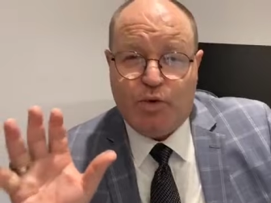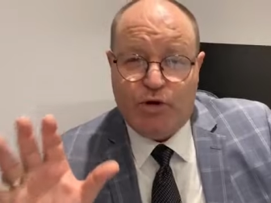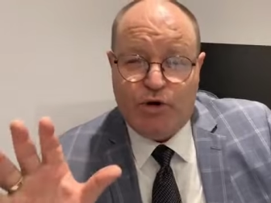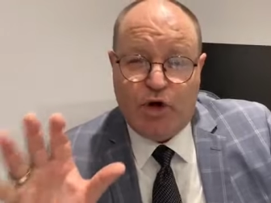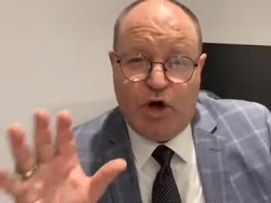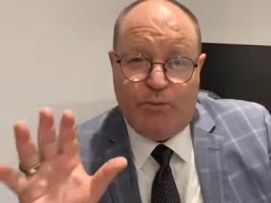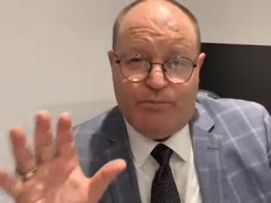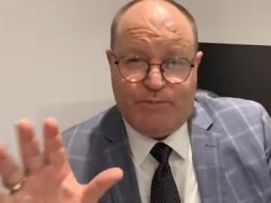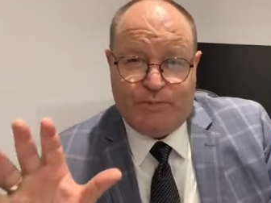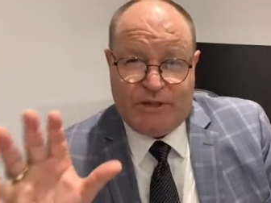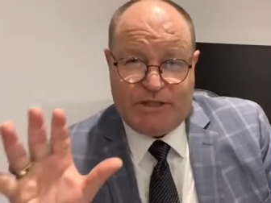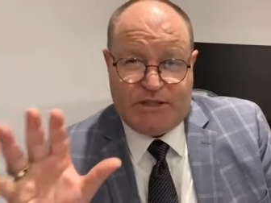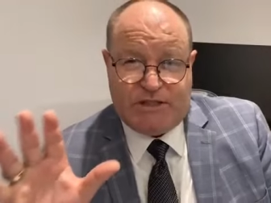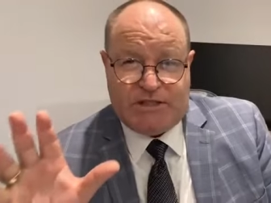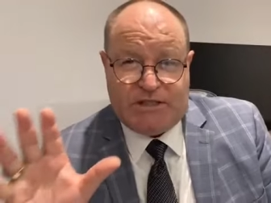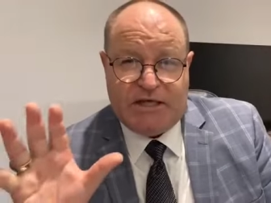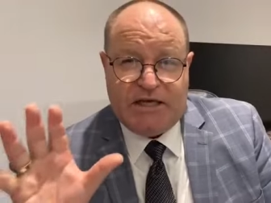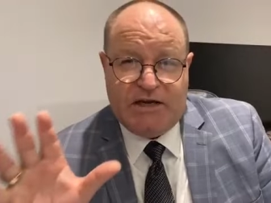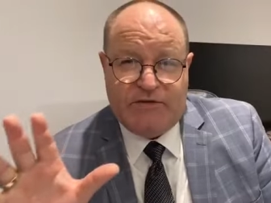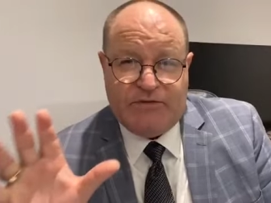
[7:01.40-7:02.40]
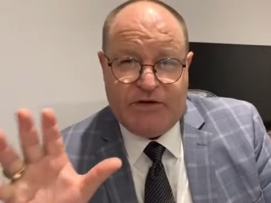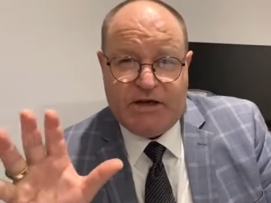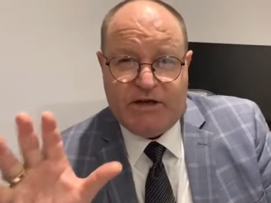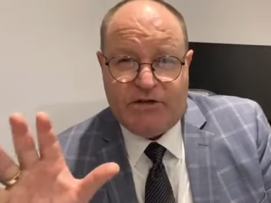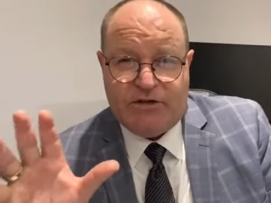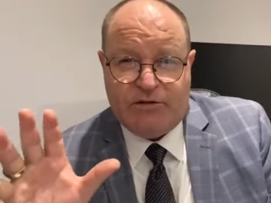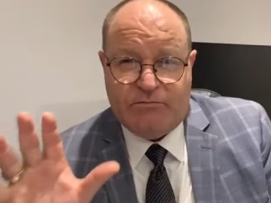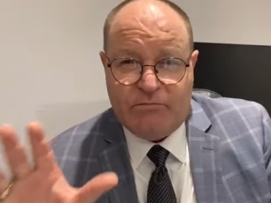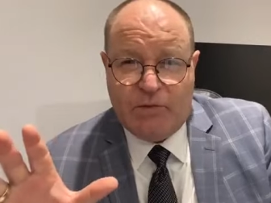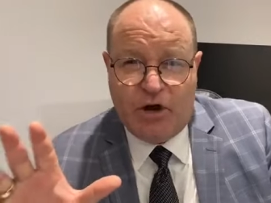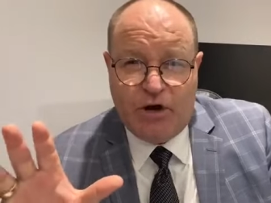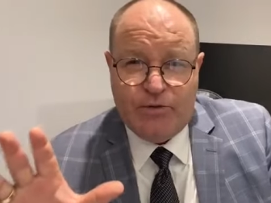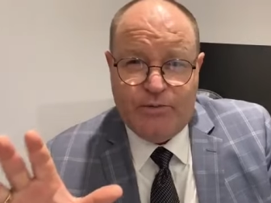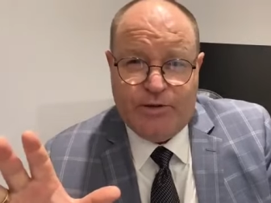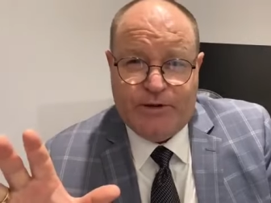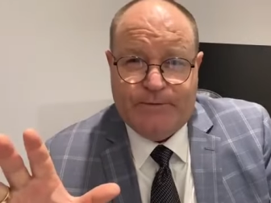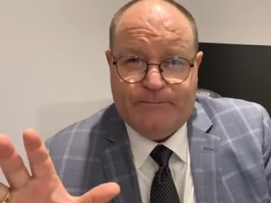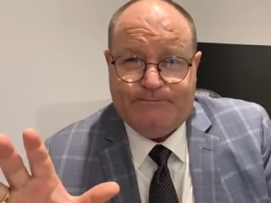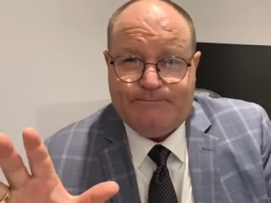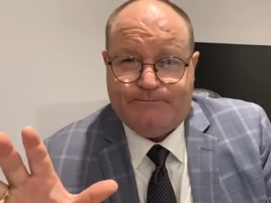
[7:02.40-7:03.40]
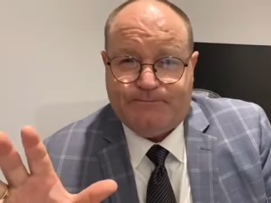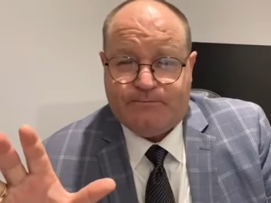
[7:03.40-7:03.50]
were not perceiving the moment.